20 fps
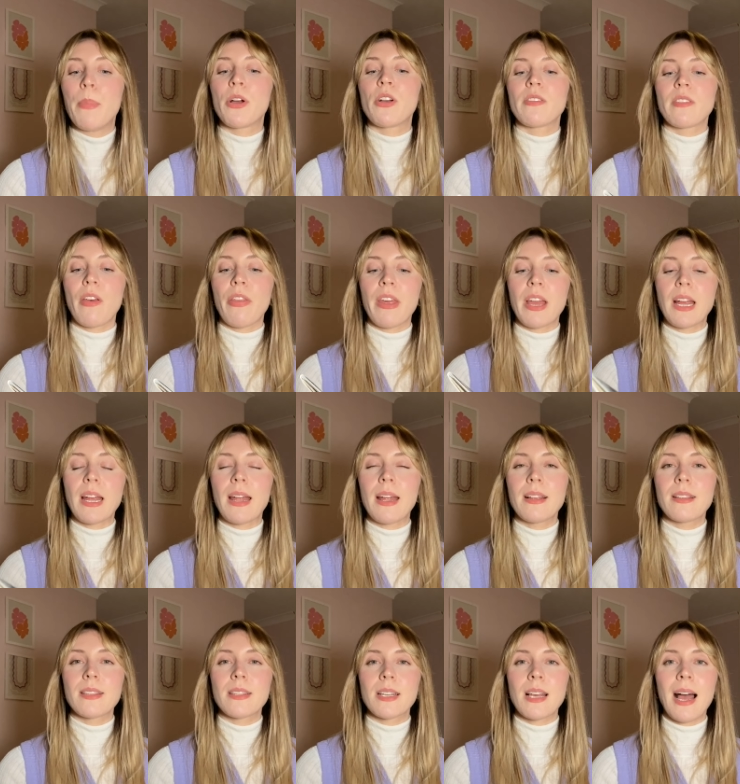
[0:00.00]
because I think
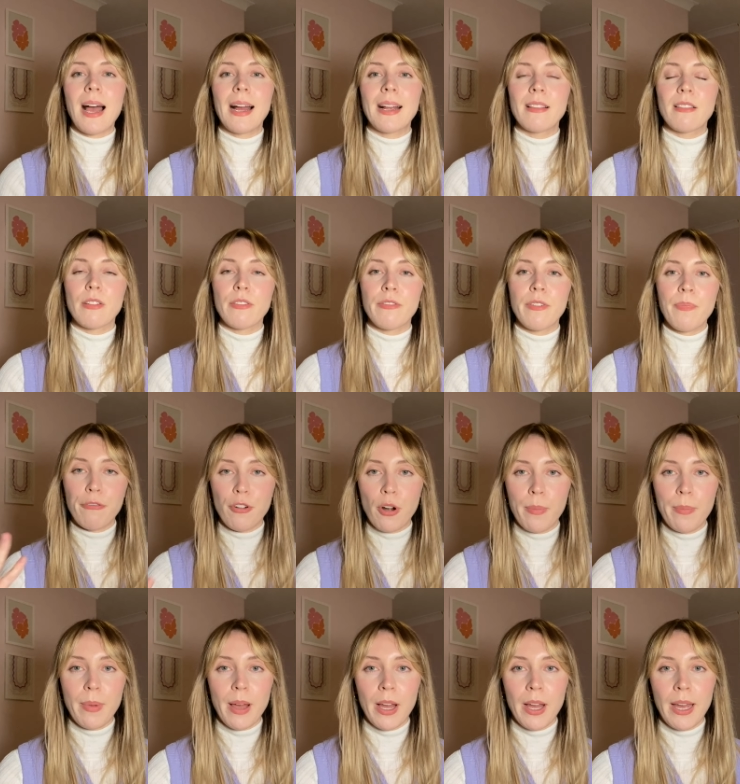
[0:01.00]
it's kind of
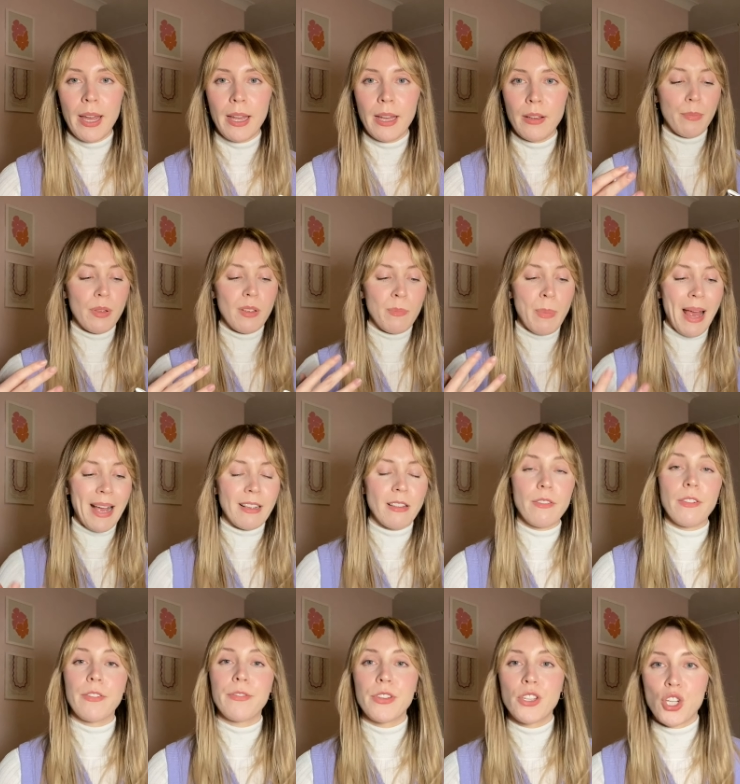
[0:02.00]
from a perspective
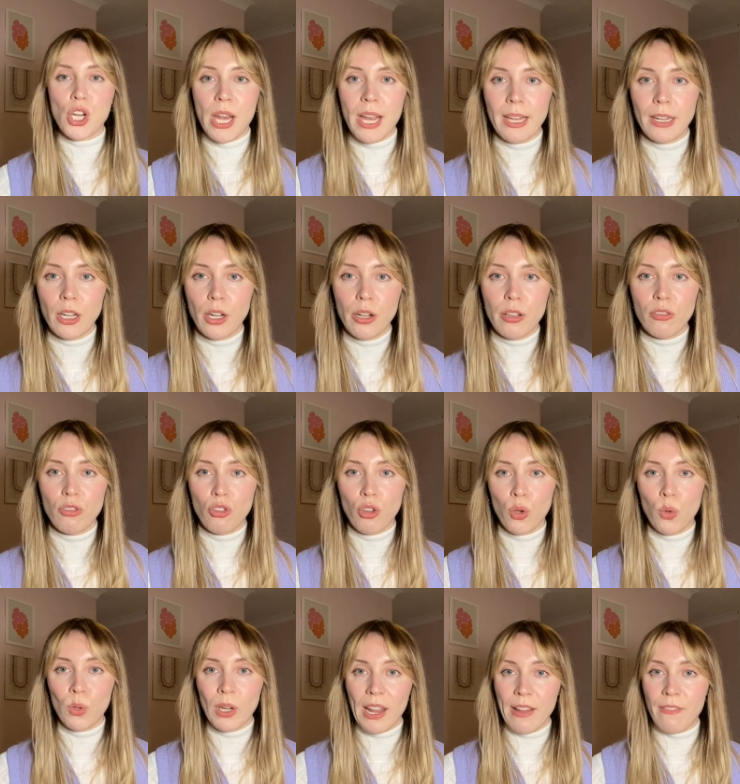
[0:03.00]
of a journalist who
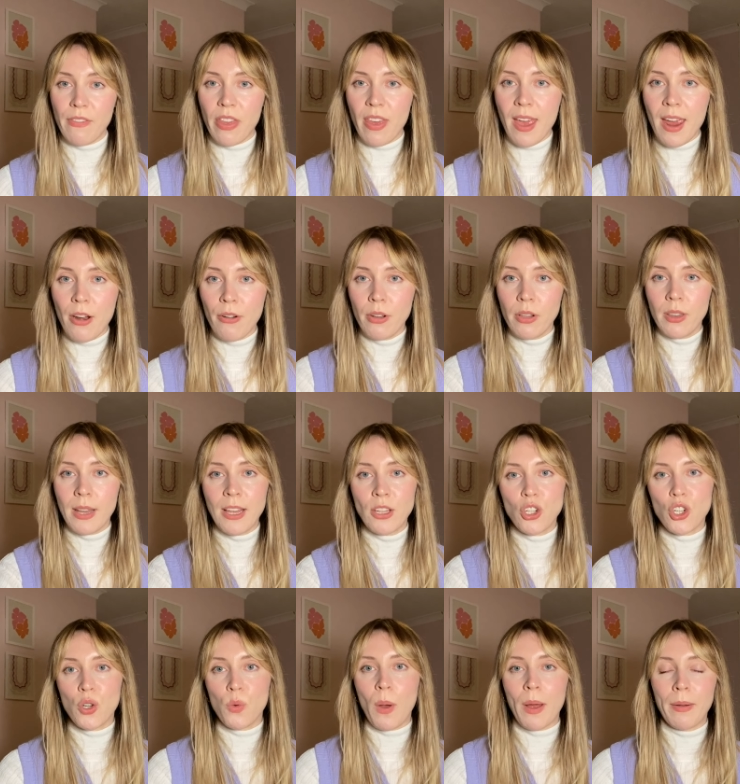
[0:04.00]
lived there and then
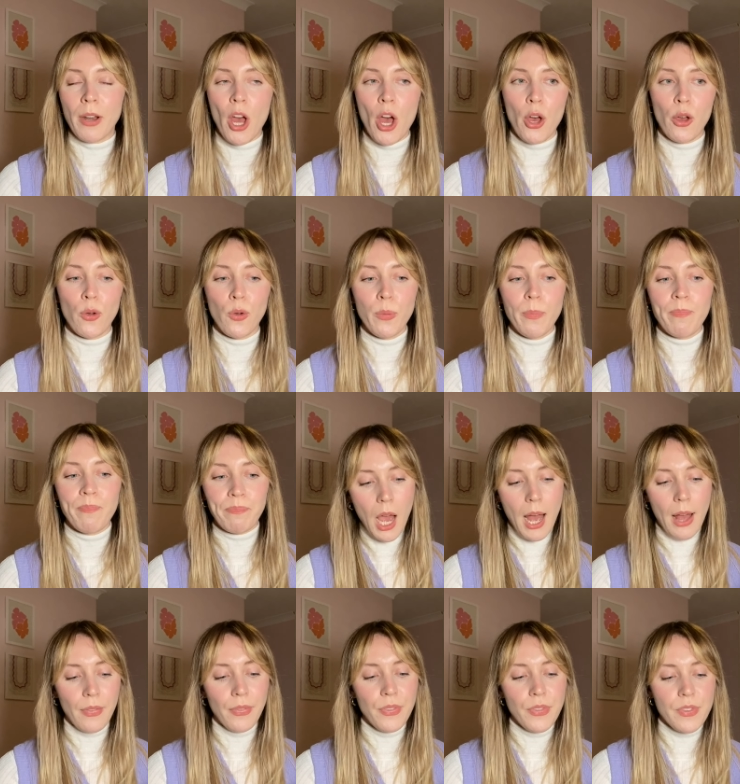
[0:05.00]
she went home.
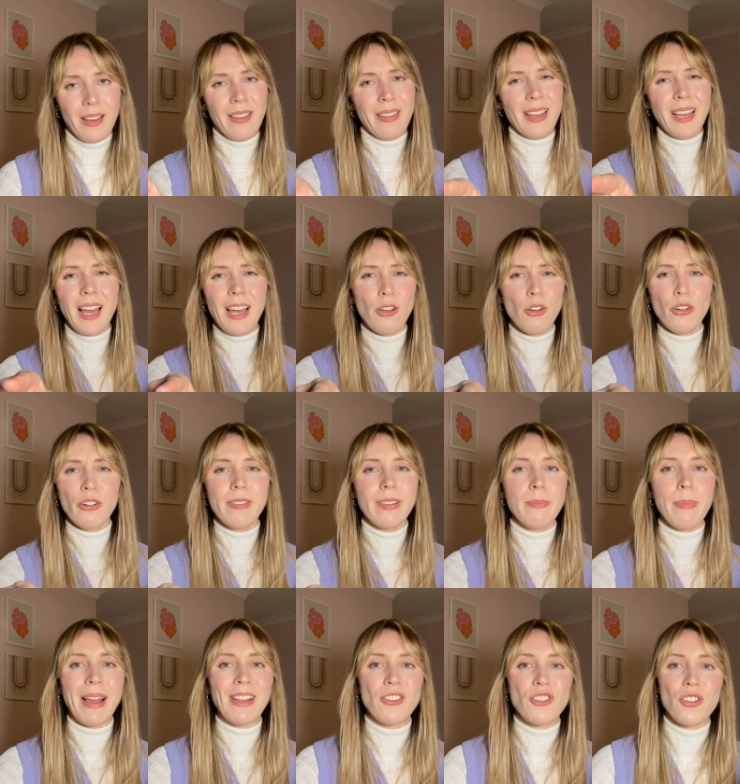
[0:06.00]
And I think I already
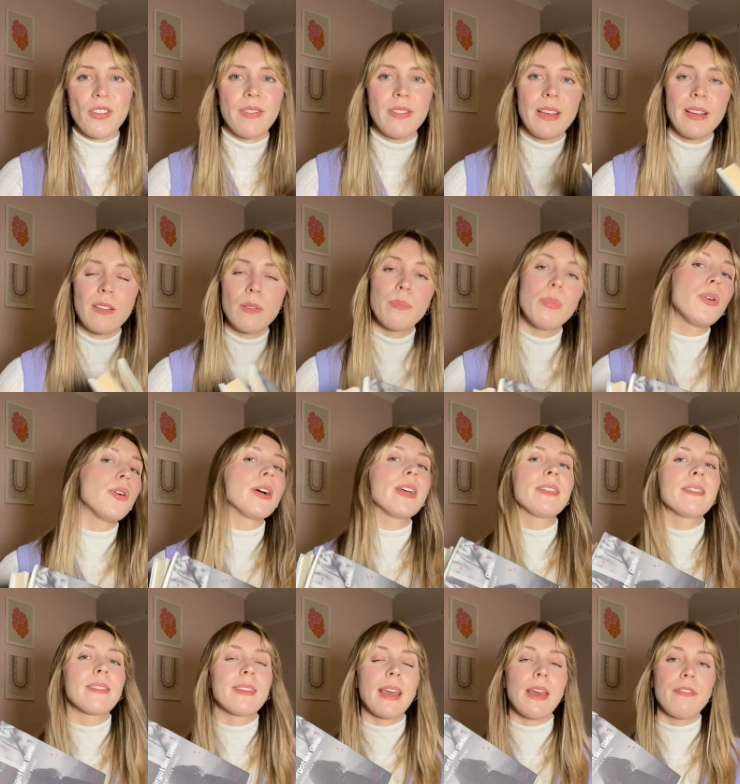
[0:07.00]
mentioned this, but
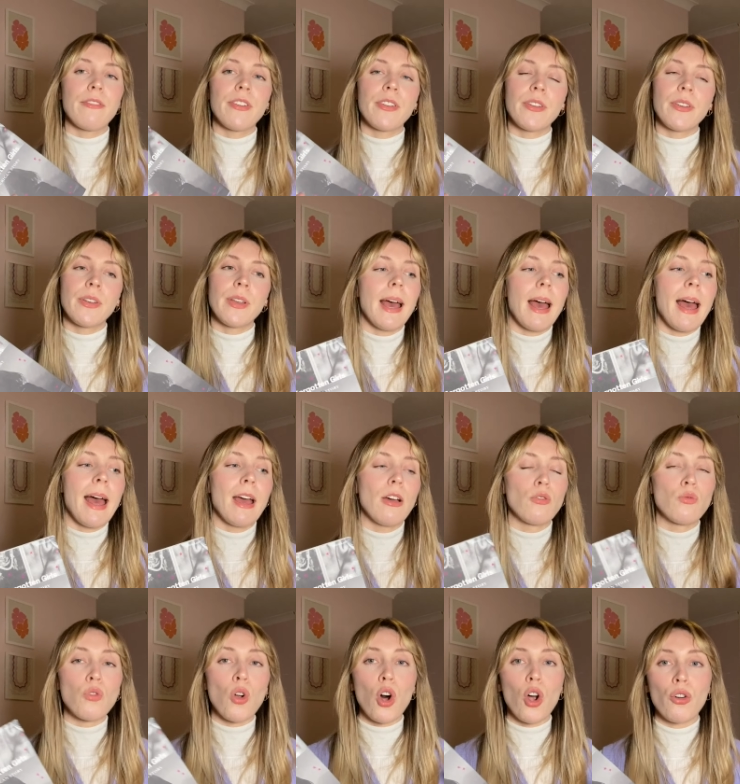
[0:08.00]
it's given uh,
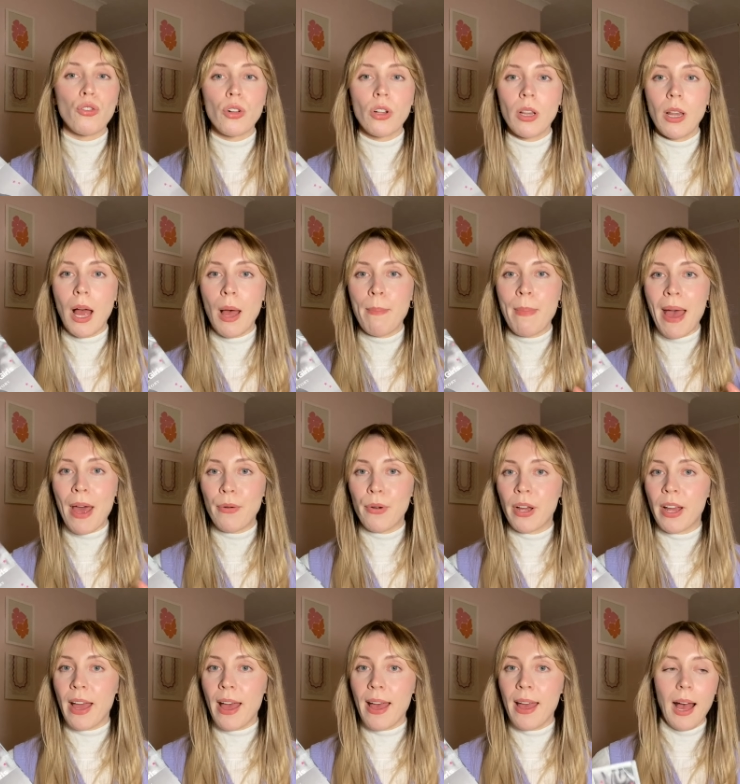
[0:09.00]
rural
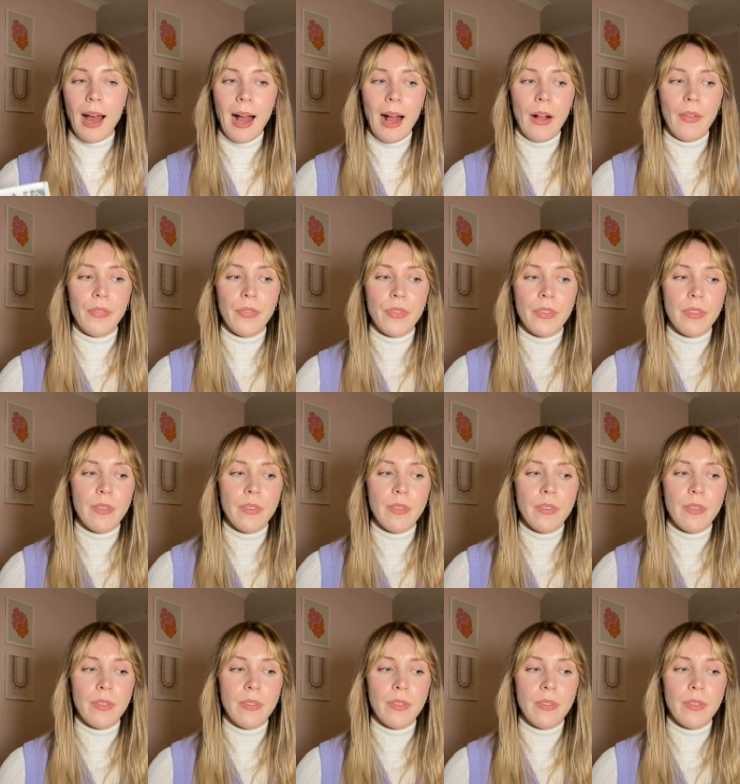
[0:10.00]
America and